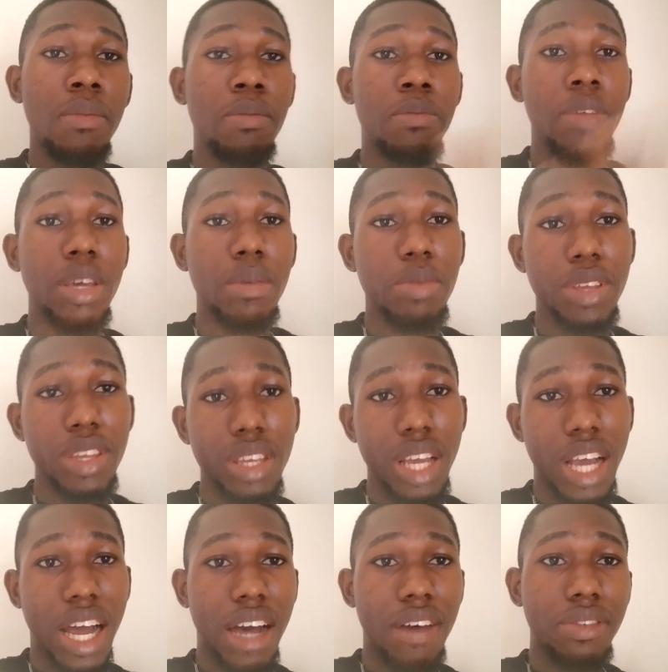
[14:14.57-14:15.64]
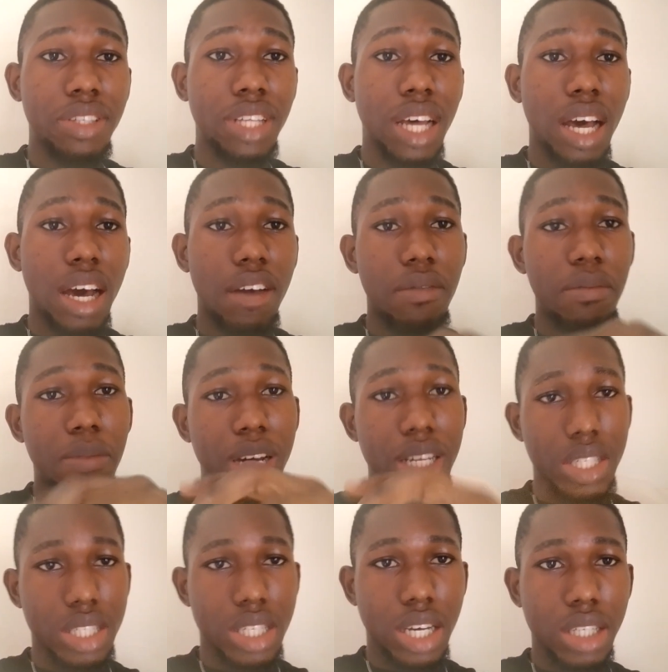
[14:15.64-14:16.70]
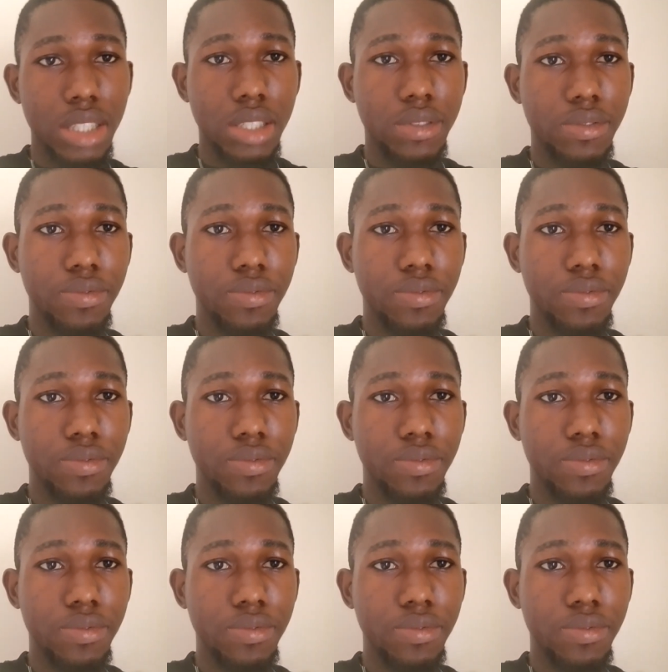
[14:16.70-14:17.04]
Maybe after I've mastered